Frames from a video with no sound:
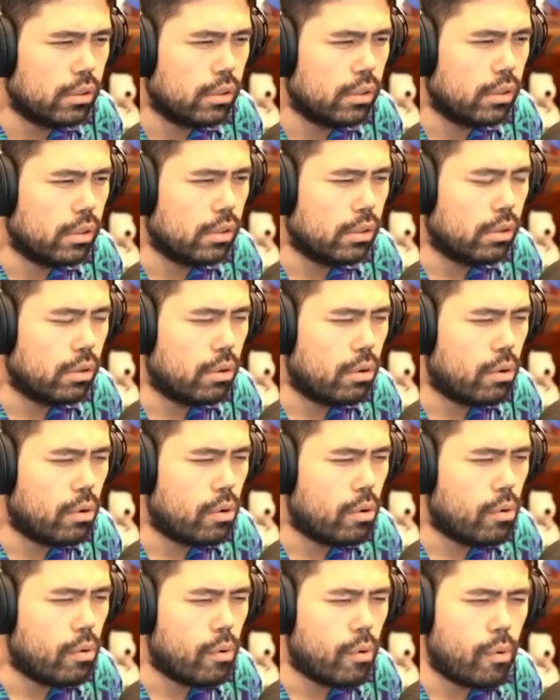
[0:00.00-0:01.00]

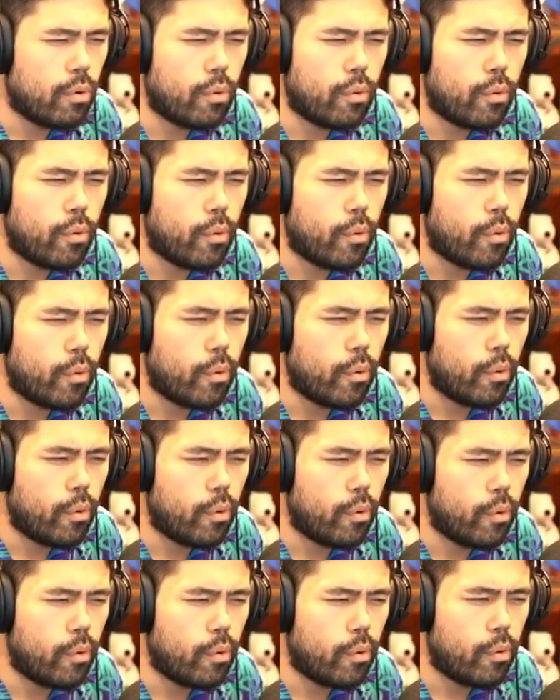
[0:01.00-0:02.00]

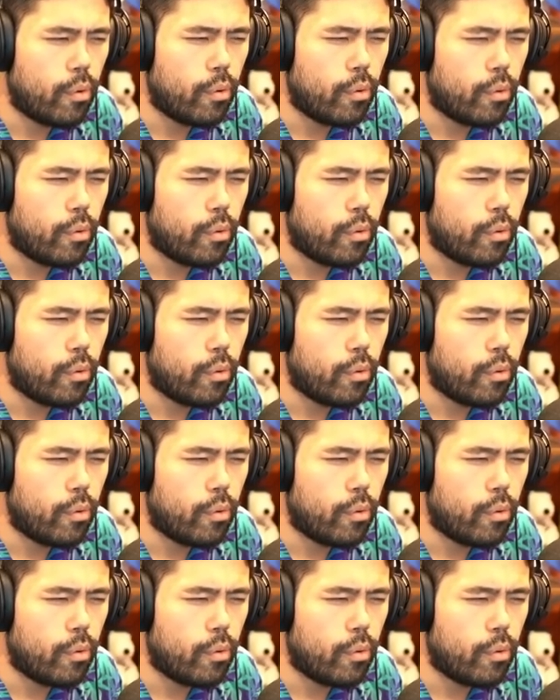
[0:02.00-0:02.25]
Nobody speaks.